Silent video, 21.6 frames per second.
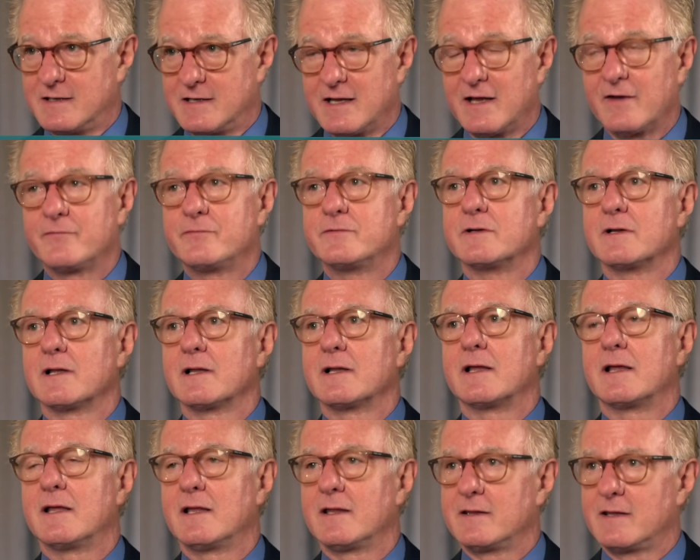definitely
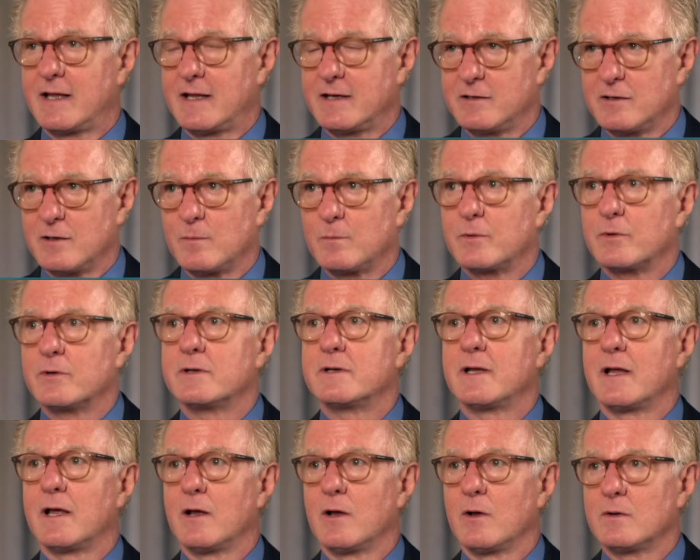get that number
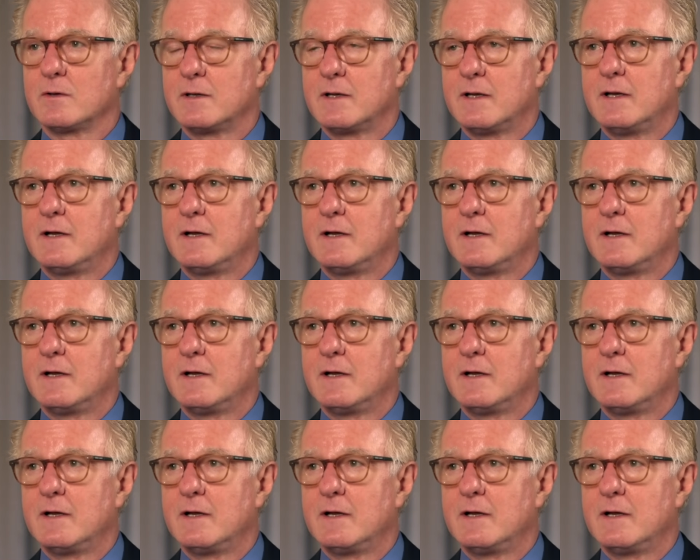down.